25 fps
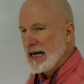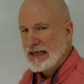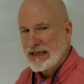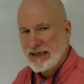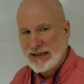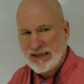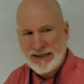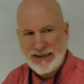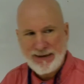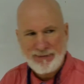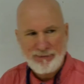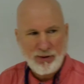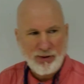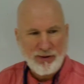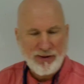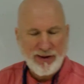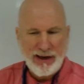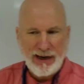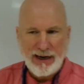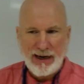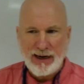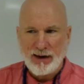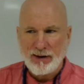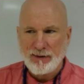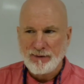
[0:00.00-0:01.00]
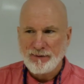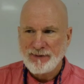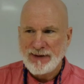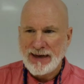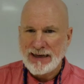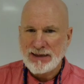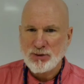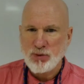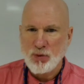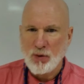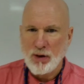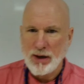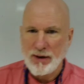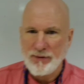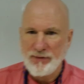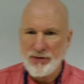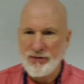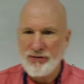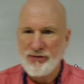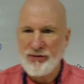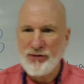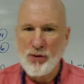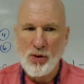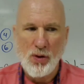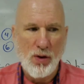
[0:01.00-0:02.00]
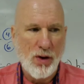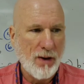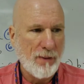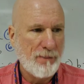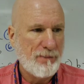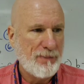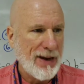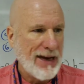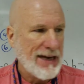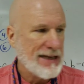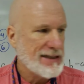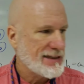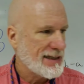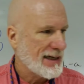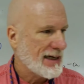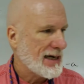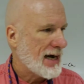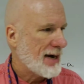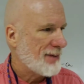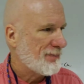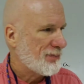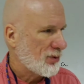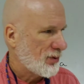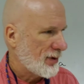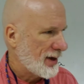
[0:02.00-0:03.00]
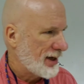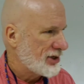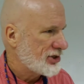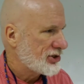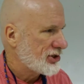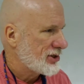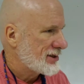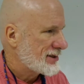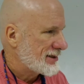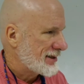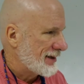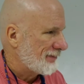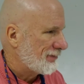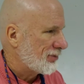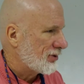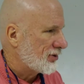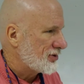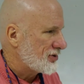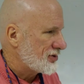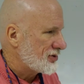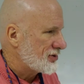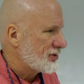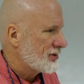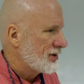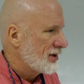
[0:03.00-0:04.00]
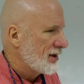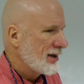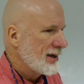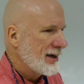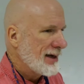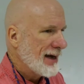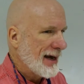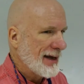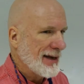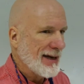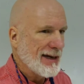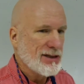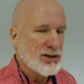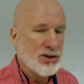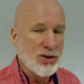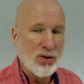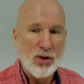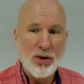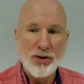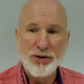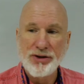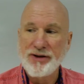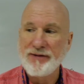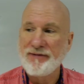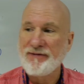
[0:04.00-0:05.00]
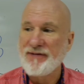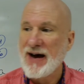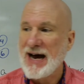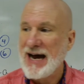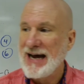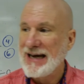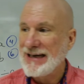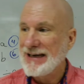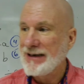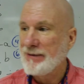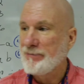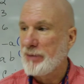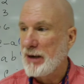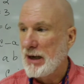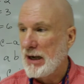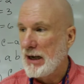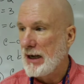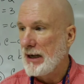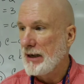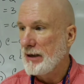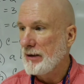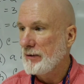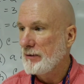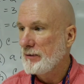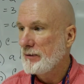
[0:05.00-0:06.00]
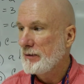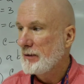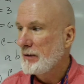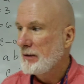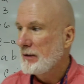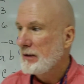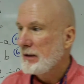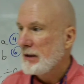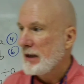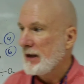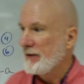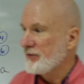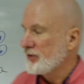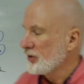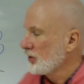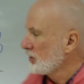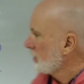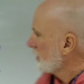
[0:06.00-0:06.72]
that symbol there? That's one of the 4 basic operation symbols, and that's called divided by. If